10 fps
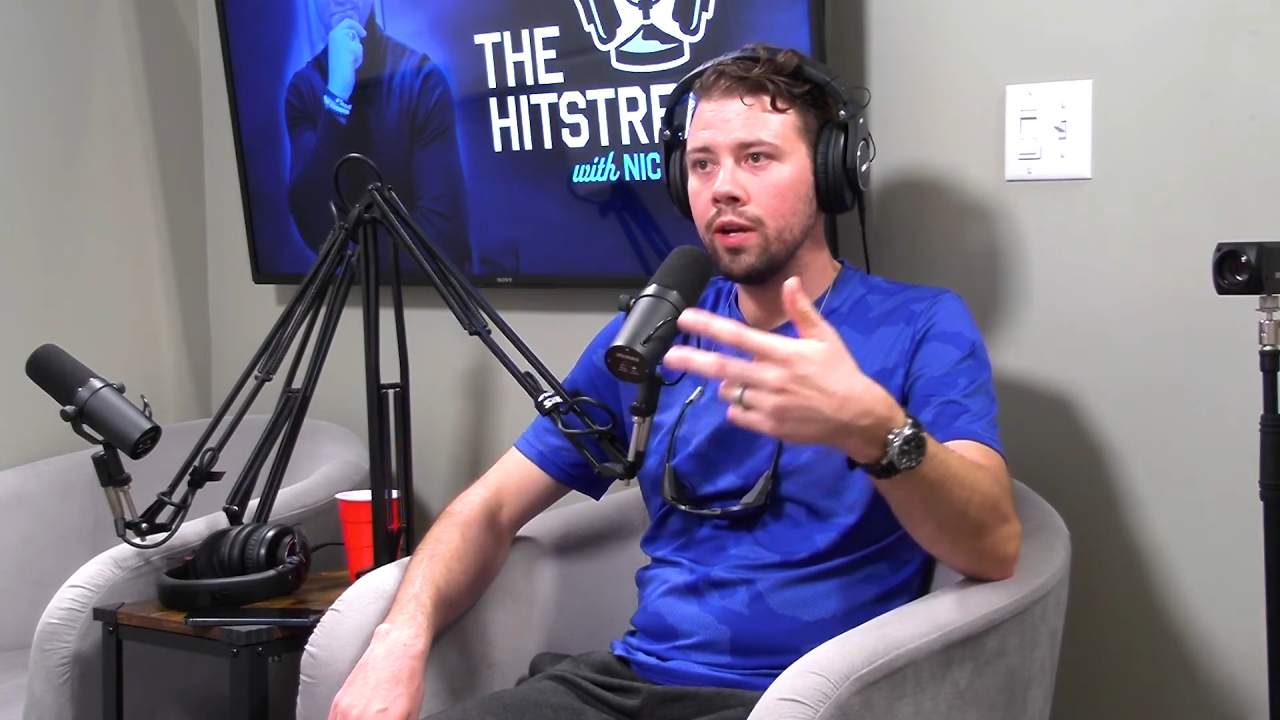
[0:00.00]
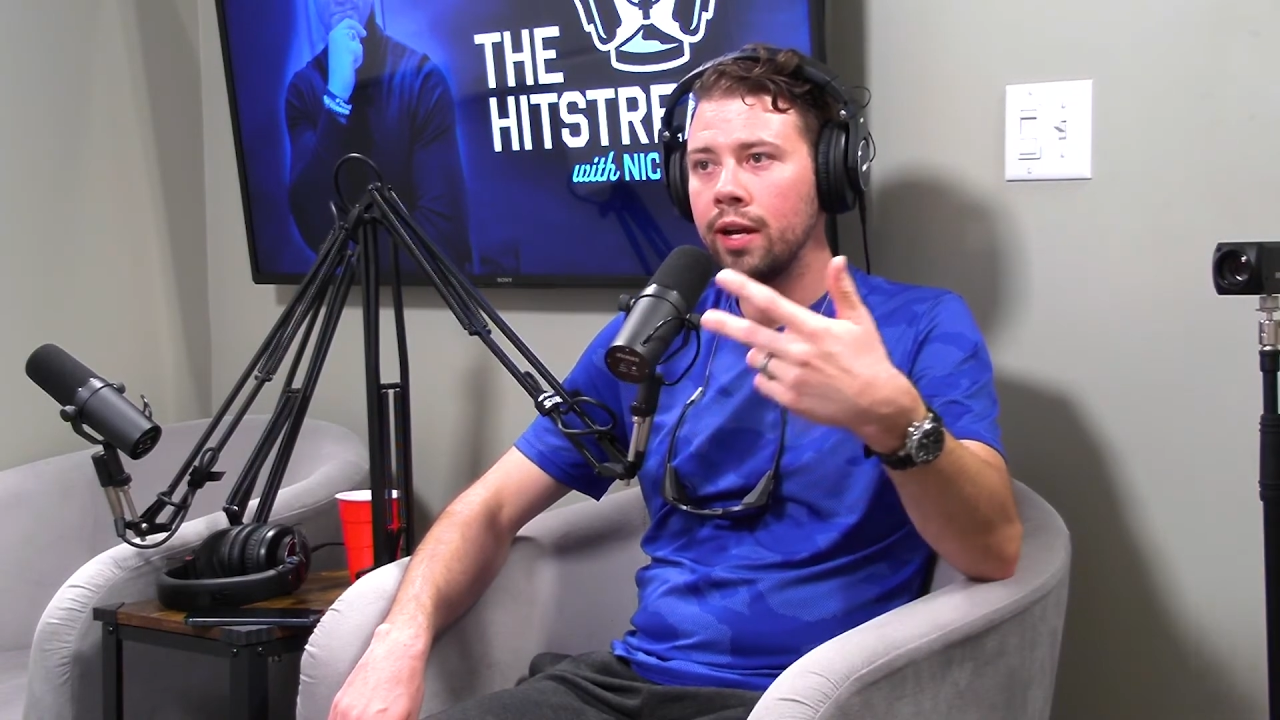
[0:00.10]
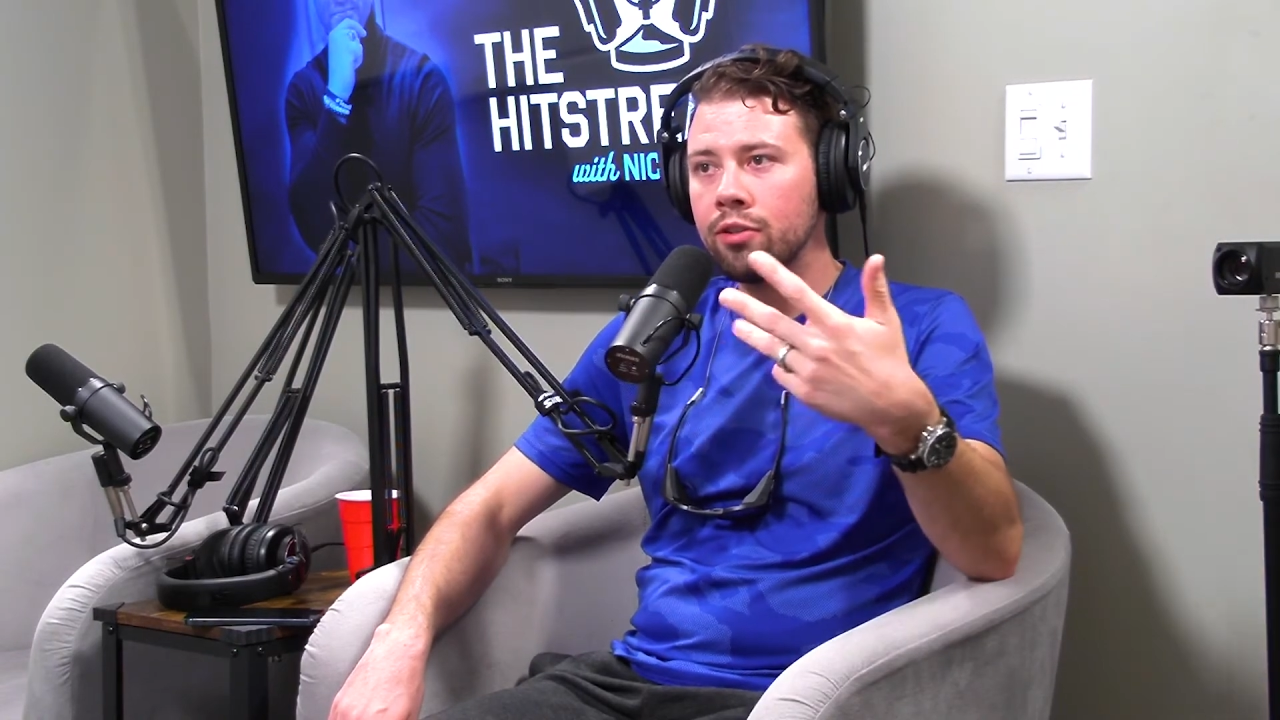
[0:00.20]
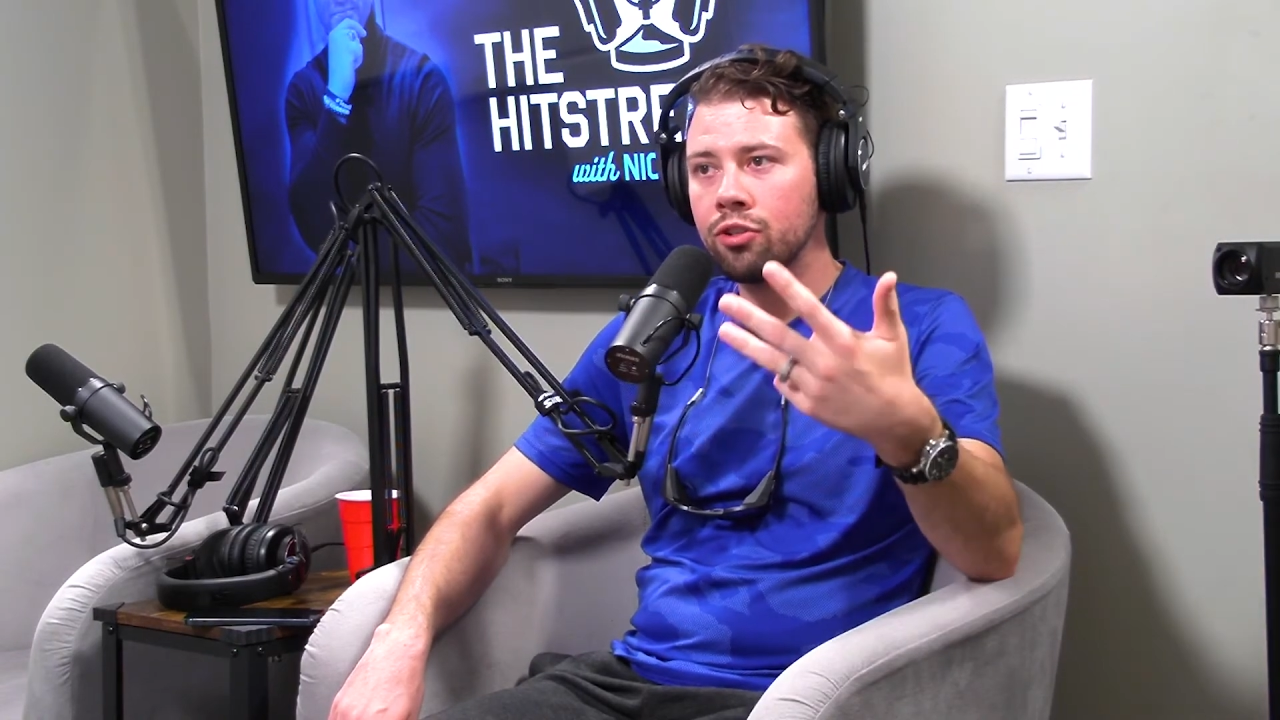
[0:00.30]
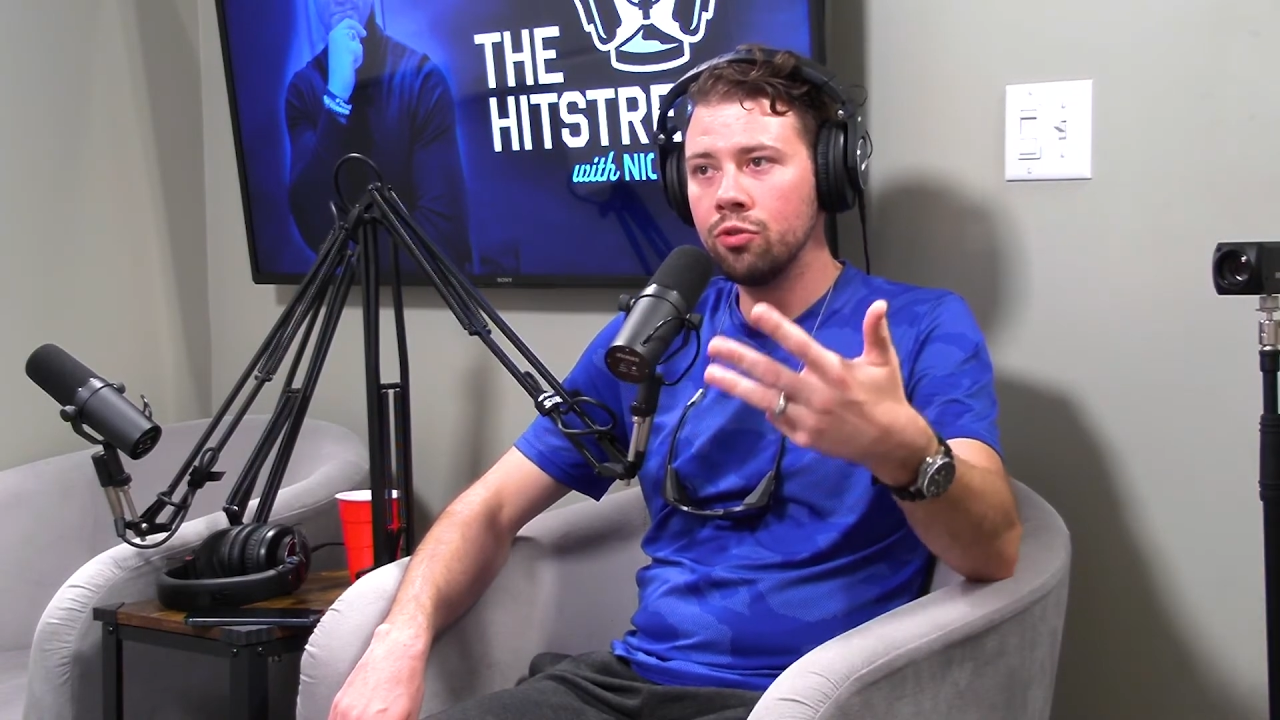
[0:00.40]
how
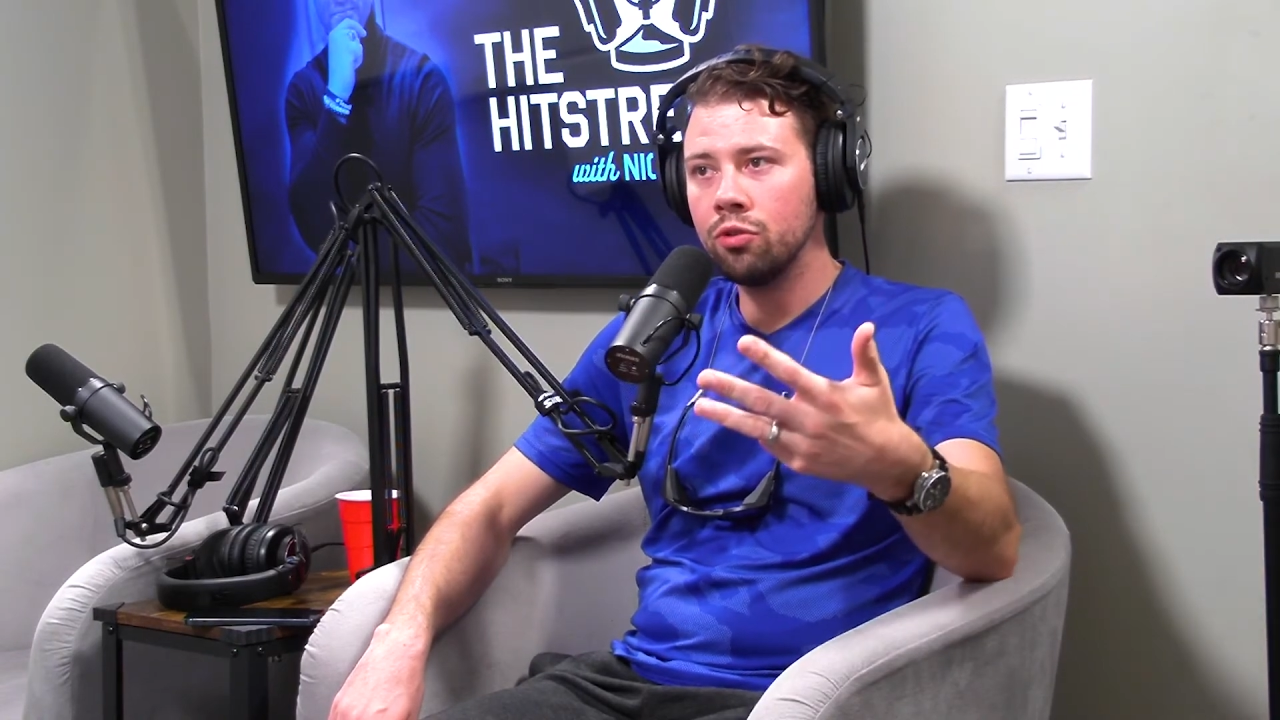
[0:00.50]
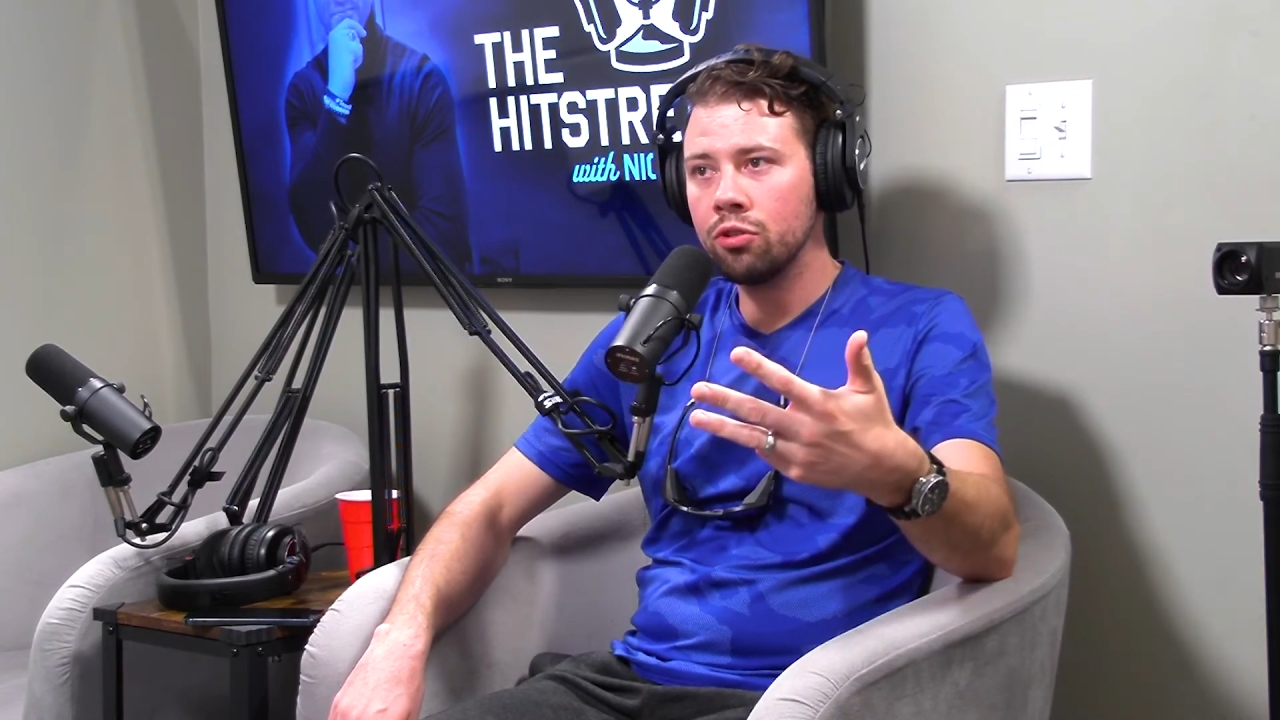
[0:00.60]
schools